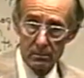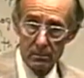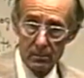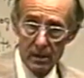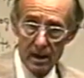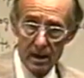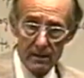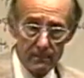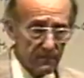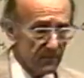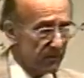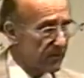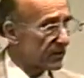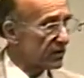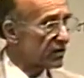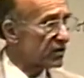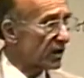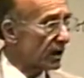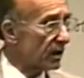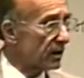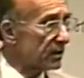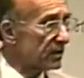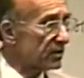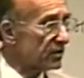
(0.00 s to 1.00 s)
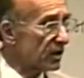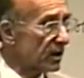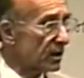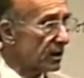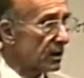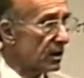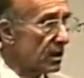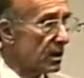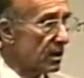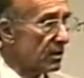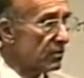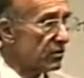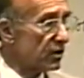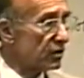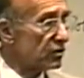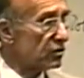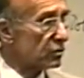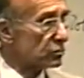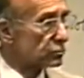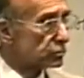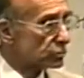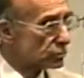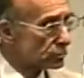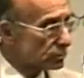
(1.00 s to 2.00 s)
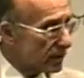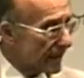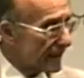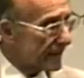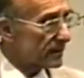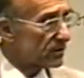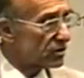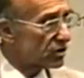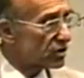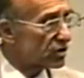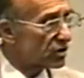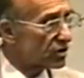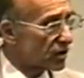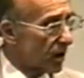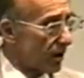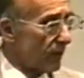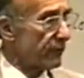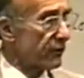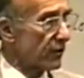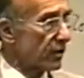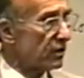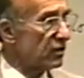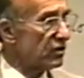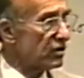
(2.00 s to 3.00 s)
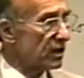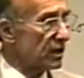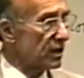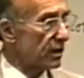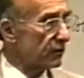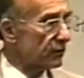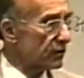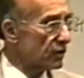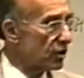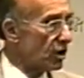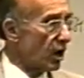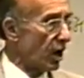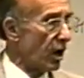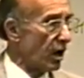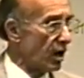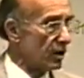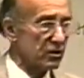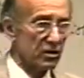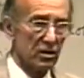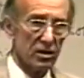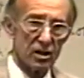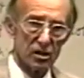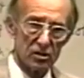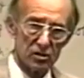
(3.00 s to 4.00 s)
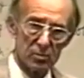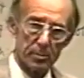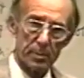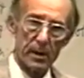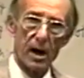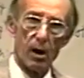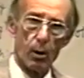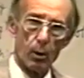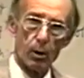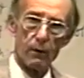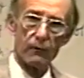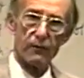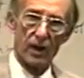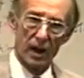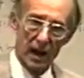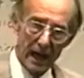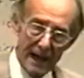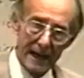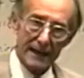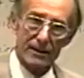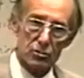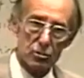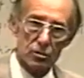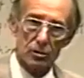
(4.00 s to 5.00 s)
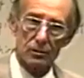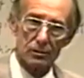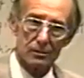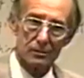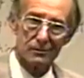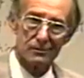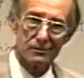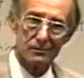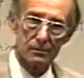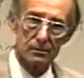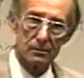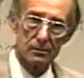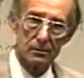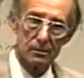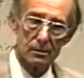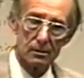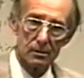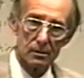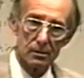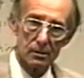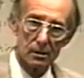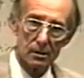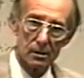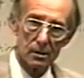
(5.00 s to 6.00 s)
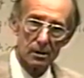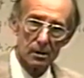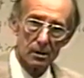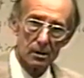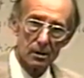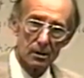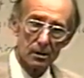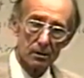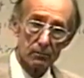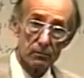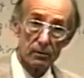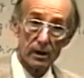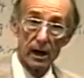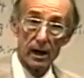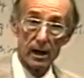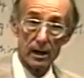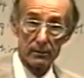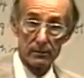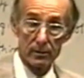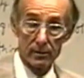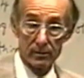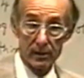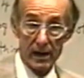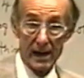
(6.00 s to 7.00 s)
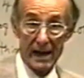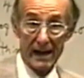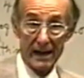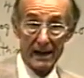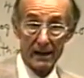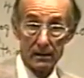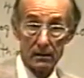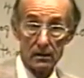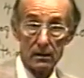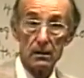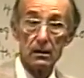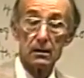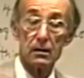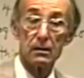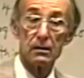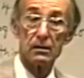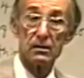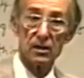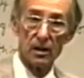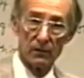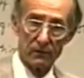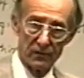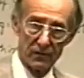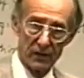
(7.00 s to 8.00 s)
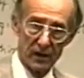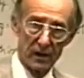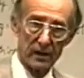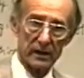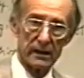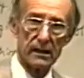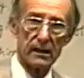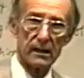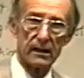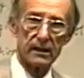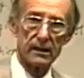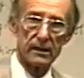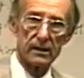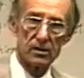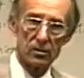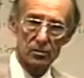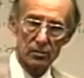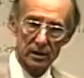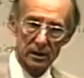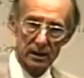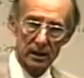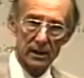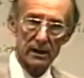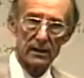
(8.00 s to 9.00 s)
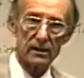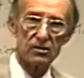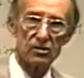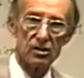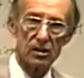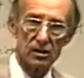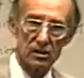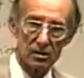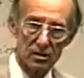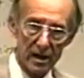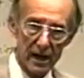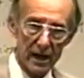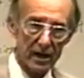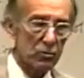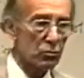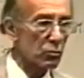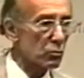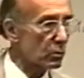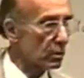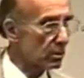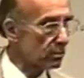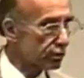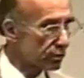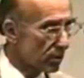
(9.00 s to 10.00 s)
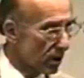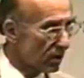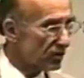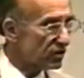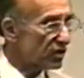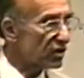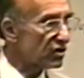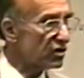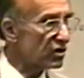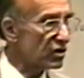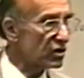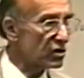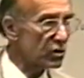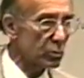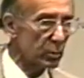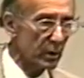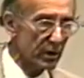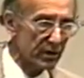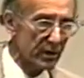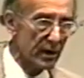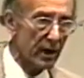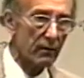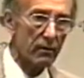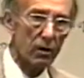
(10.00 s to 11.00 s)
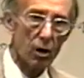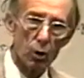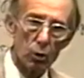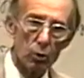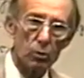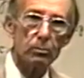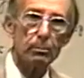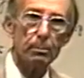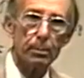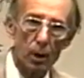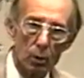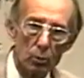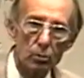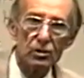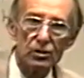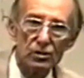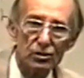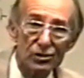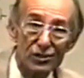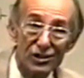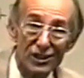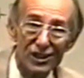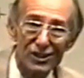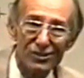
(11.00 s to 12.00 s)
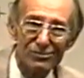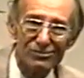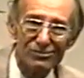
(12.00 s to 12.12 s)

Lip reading: emphasizing the direct sovereignty of God and his powerful action, rather than divinely created natural processes with their own potency.